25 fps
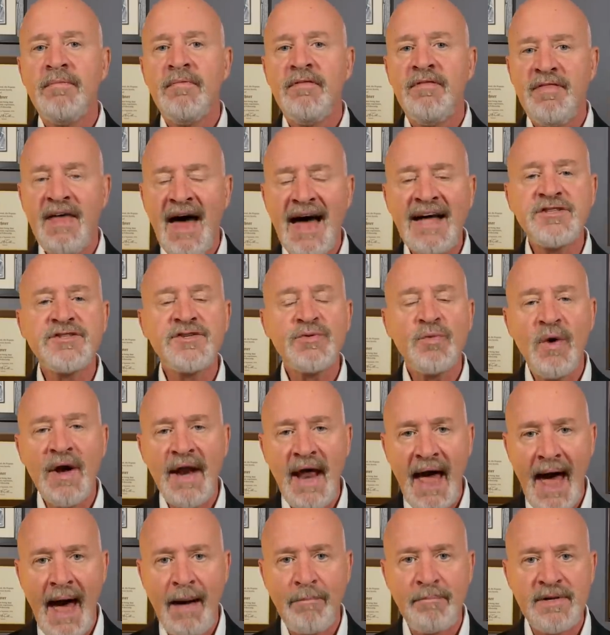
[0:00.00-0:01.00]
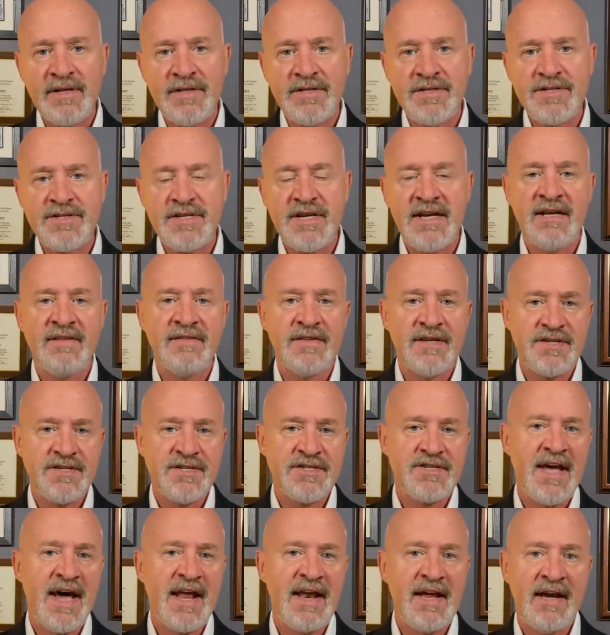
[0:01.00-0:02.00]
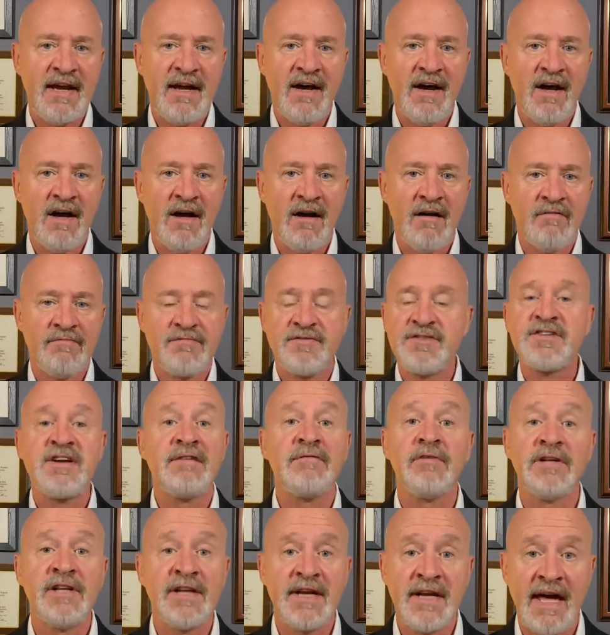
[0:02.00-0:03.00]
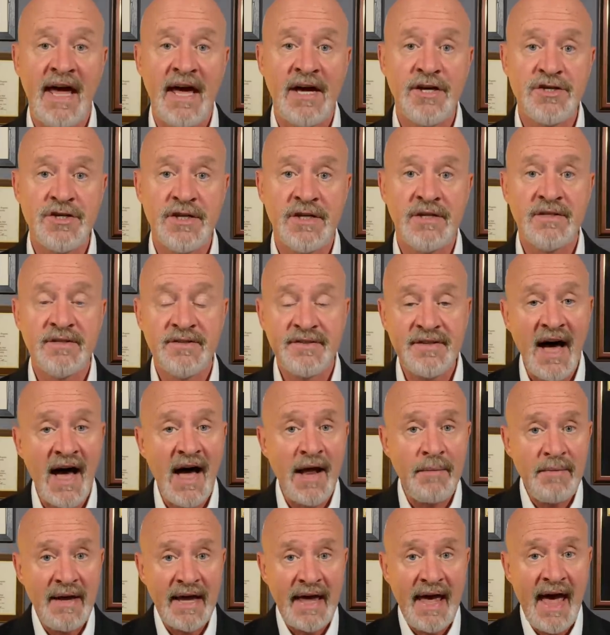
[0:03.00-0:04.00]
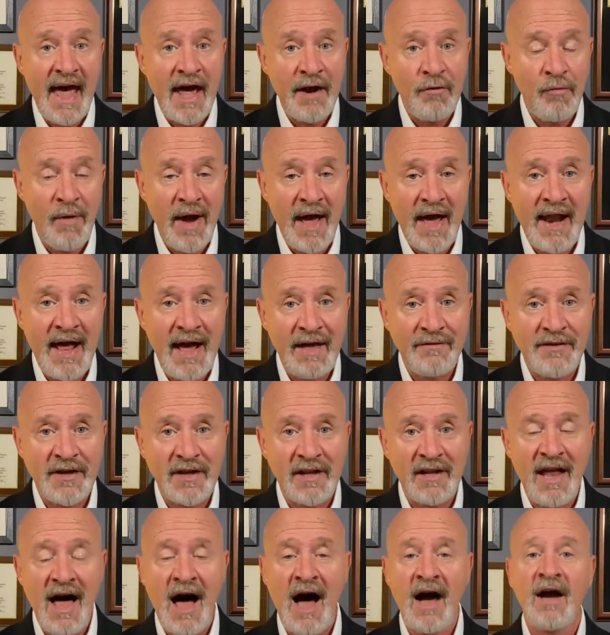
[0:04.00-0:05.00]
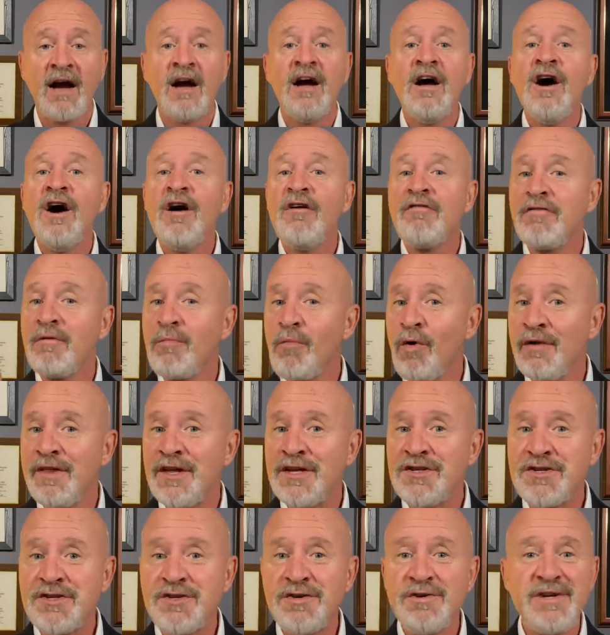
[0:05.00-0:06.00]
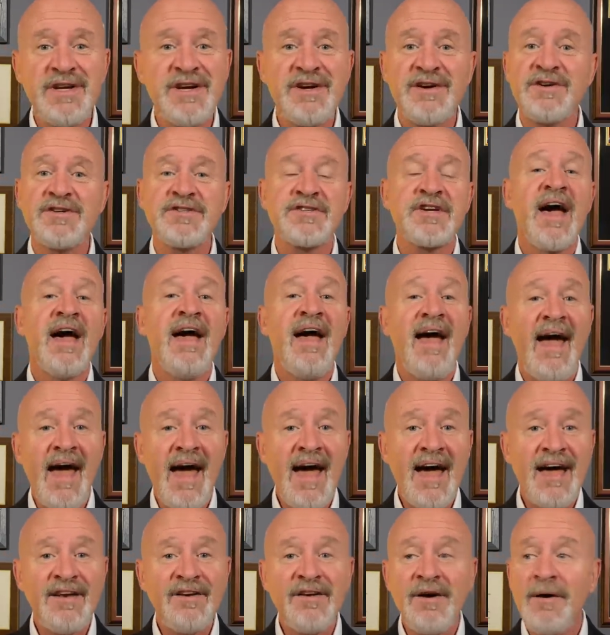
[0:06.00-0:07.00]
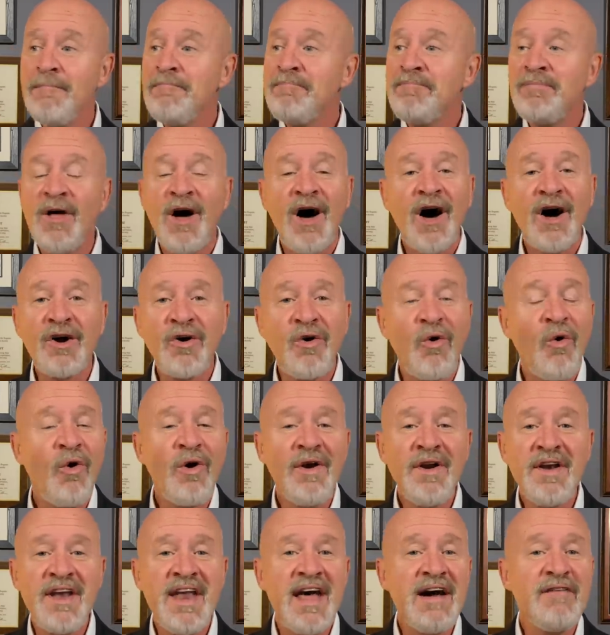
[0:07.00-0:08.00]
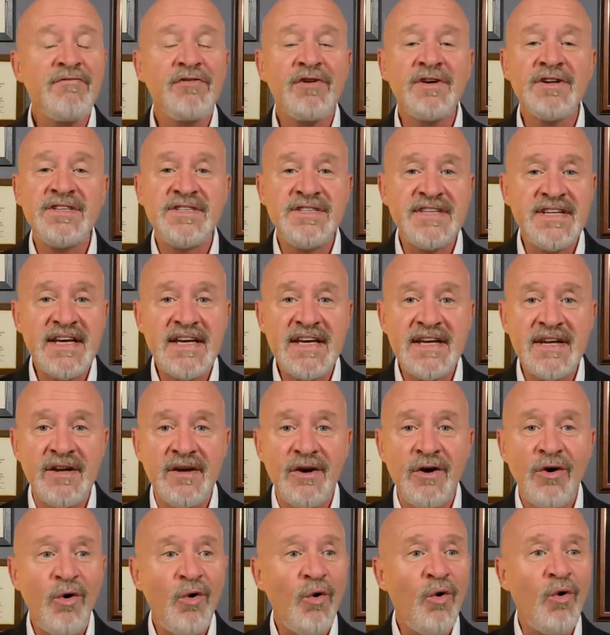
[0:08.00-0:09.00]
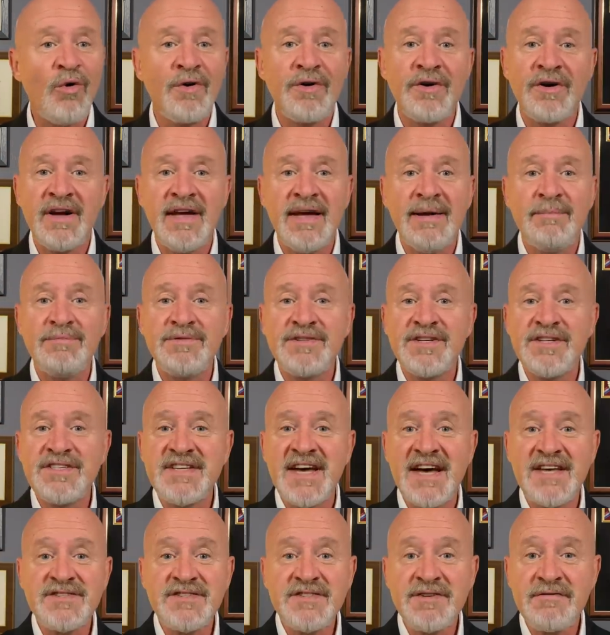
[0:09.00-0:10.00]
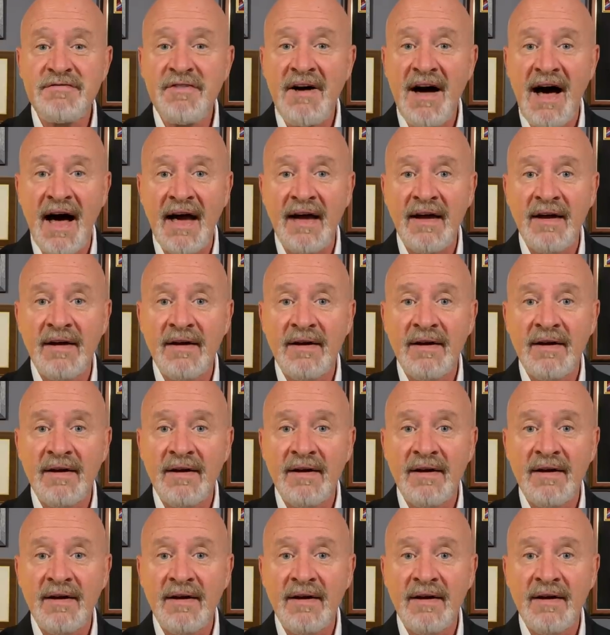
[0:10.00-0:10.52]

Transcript: that's what happens in the setting of civil litigation. Don McGahn ran out the clock for more than 2 years and a court never did order him to testify.